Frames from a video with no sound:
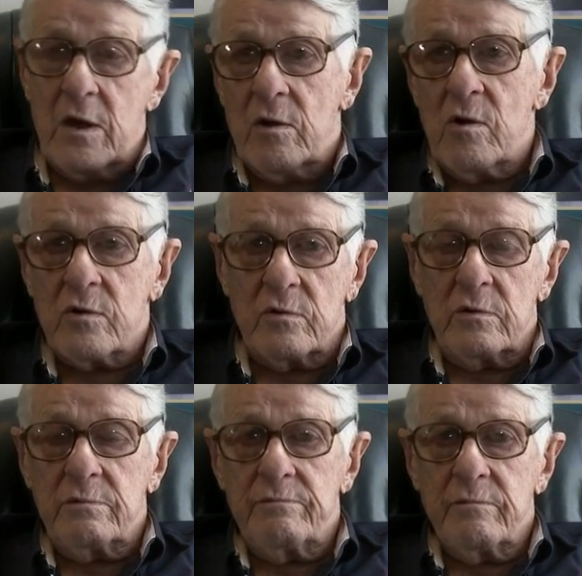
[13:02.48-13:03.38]
my
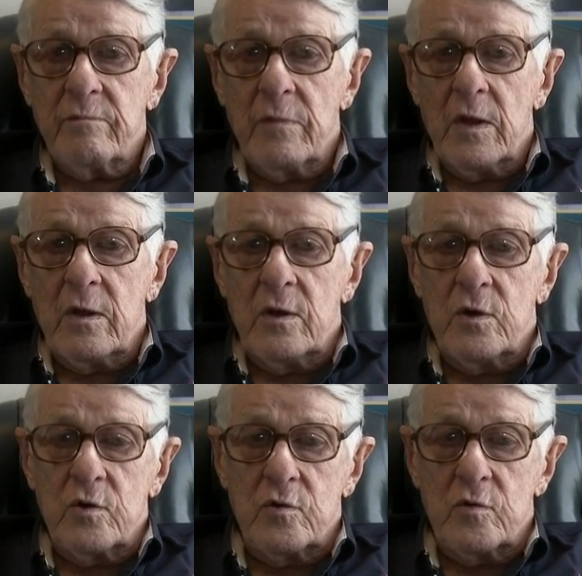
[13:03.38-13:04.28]
uncle,
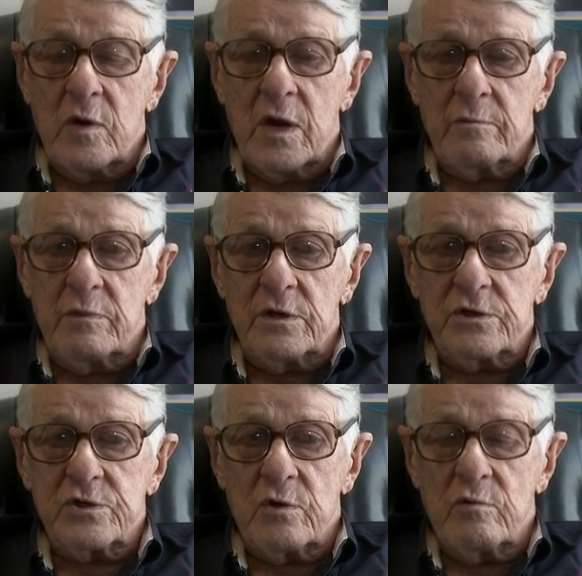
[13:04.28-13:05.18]
who had
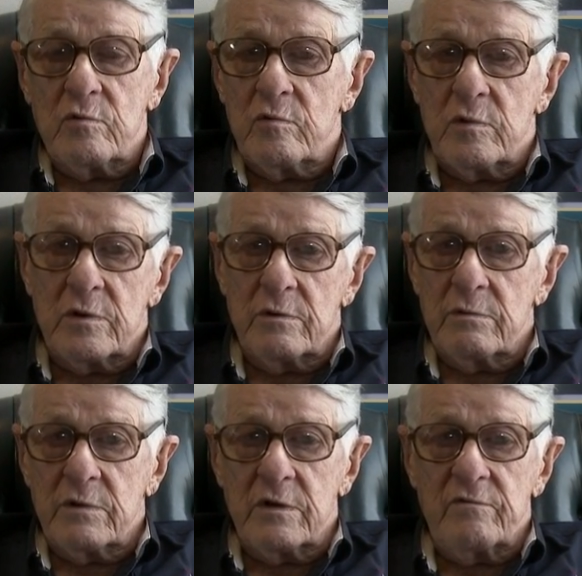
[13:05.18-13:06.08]
been
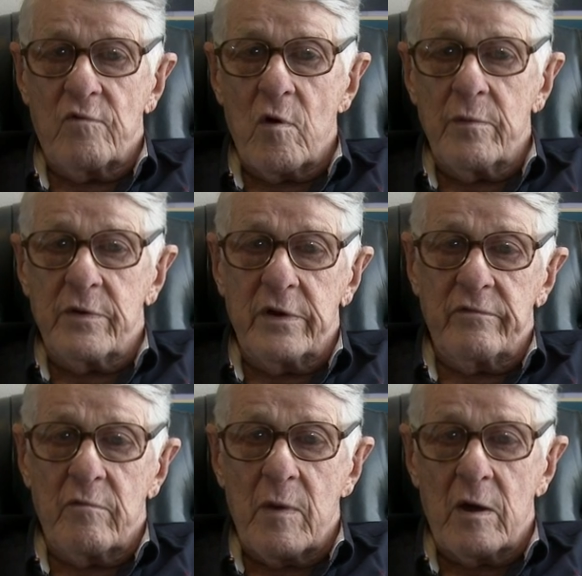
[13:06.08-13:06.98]
so uh,
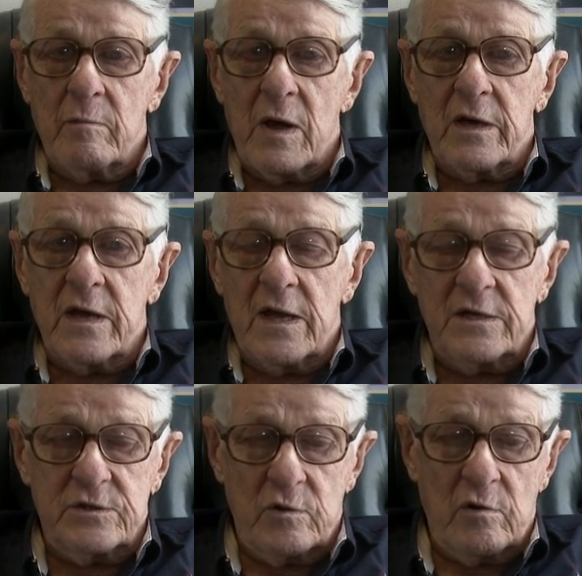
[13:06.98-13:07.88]
informative about my
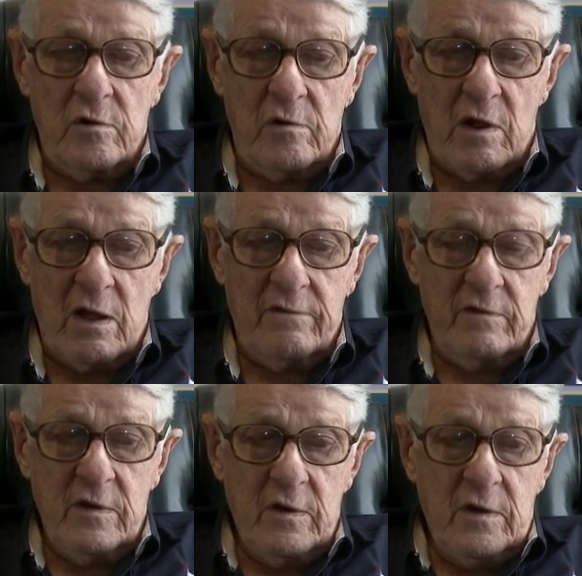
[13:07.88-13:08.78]
dad's earlier
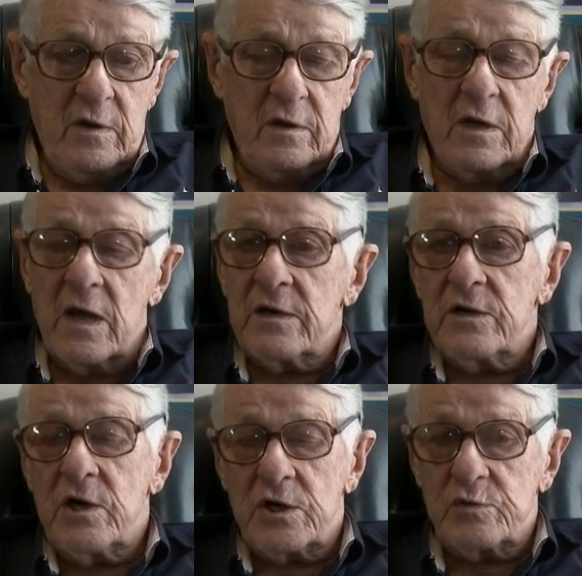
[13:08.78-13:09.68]
life,
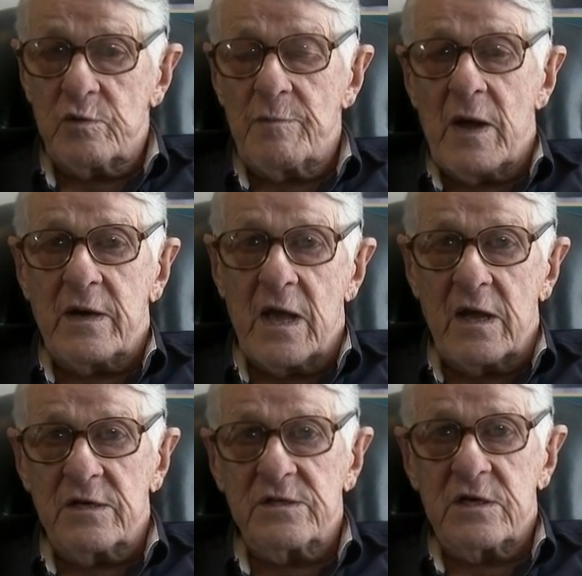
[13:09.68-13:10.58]
got in touch with my
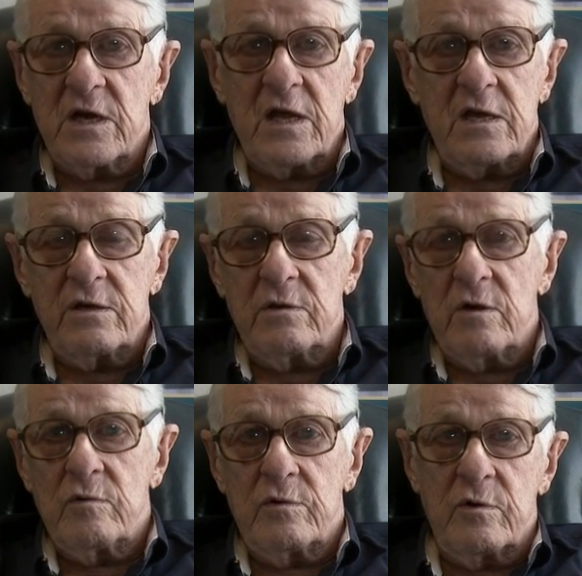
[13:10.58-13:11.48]
dad and said, Hey,
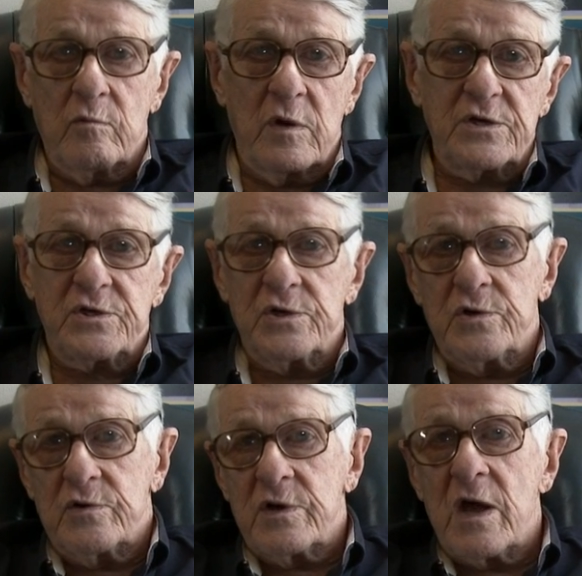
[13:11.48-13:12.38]
you know, you're
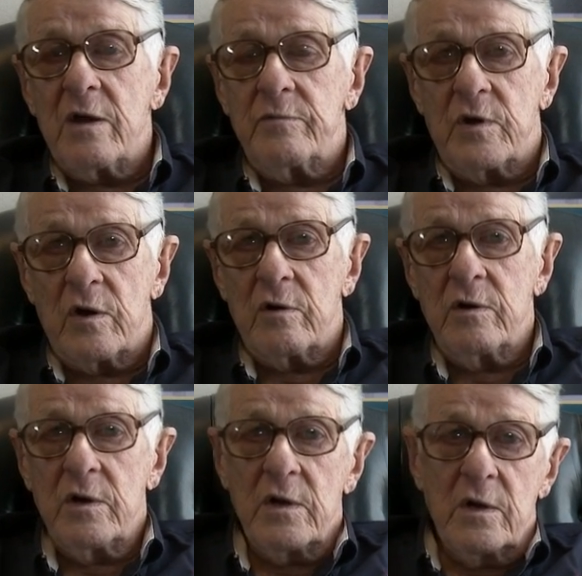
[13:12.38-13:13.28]
wasting your time
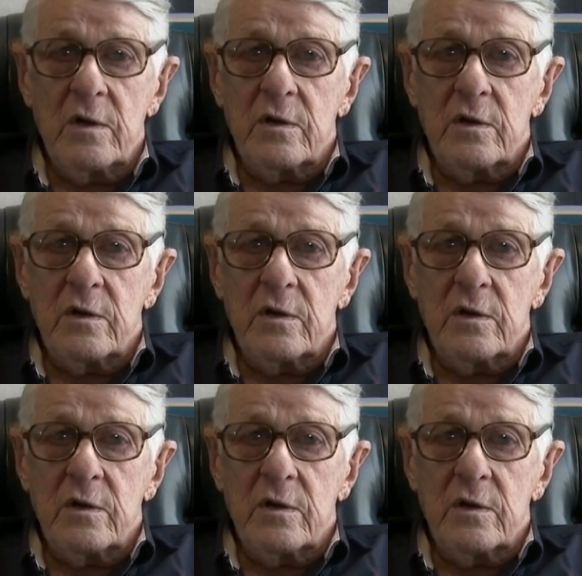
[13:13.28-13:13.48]
there